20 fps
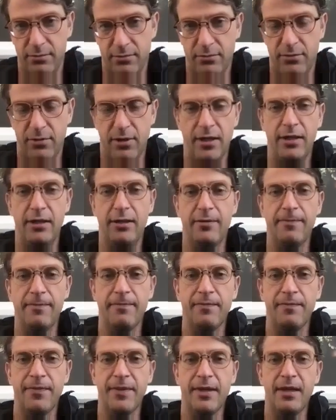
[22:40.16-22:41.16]
right?
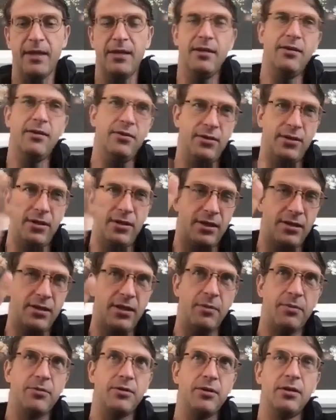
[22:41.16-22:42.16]
And there's an
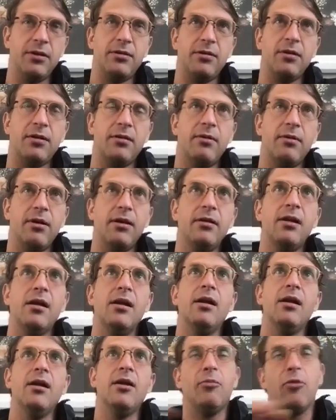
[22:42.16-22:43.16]
exception I'll talk about,
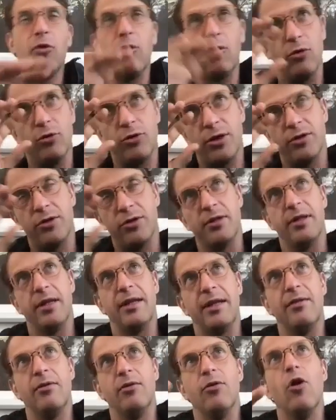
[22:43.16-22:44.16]
or
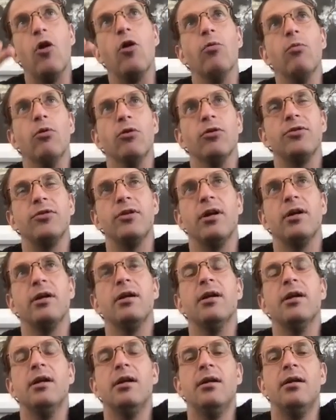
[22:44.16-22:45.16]
almost
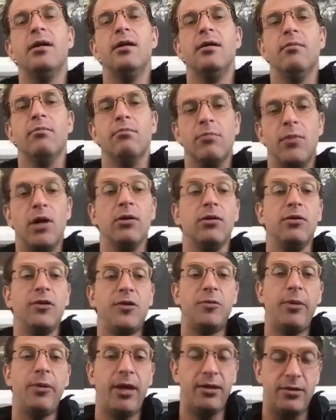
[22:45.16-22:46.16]
none, model
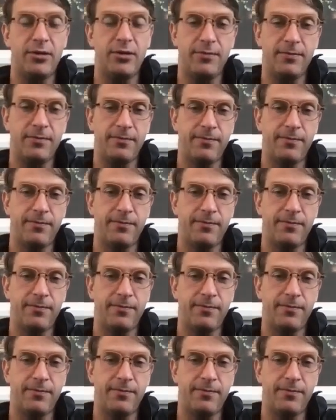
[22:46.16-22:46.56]
space.